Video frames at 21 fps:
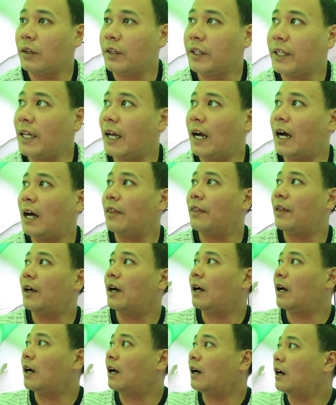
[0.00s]
the
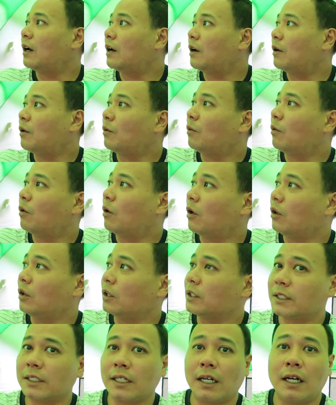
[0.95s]
other walls